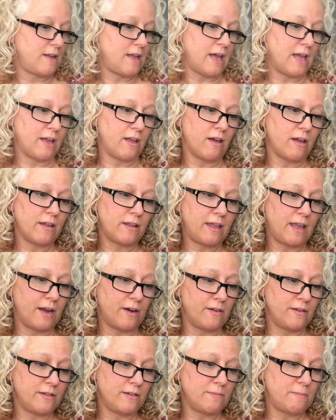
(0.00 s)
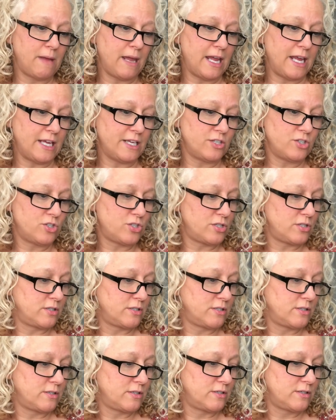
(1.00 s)
I got Carolyn Page,
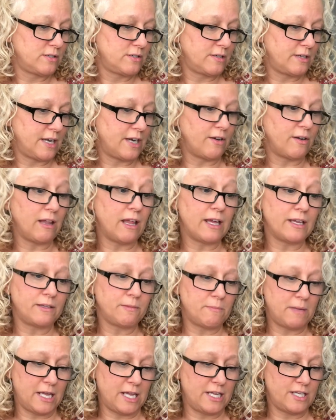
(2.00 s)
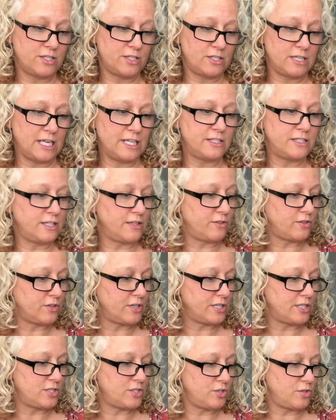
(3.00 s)
Caroline Page,
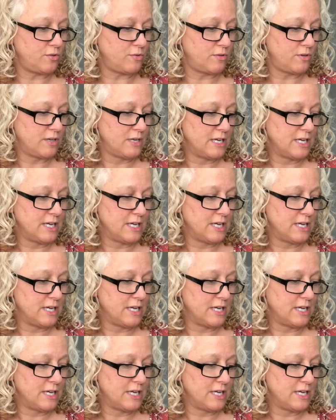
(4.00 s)
1832.